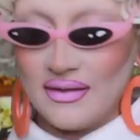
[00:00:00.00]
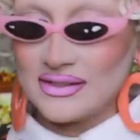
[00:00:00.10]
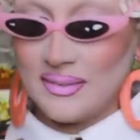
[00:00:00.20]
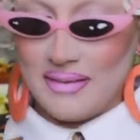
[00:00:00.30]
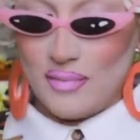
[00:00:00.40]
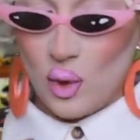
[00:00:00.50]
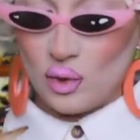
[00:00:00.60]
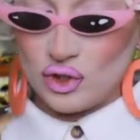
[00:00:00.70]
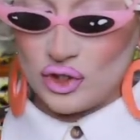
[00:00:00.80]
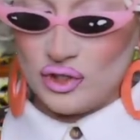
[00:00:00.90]
that's a bit
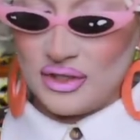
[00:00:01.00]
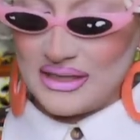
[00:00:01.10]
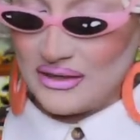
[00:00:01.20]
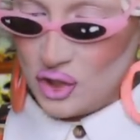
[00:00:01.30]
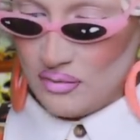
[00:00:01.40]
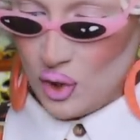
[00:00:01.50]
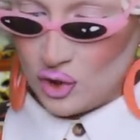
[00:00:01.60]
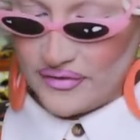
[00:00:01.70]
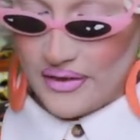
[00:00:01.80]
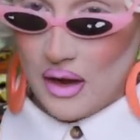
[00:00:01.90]
much. Is that too
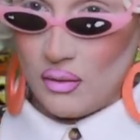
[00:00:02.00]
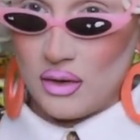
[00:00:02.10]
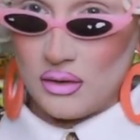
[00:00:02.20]
much for you?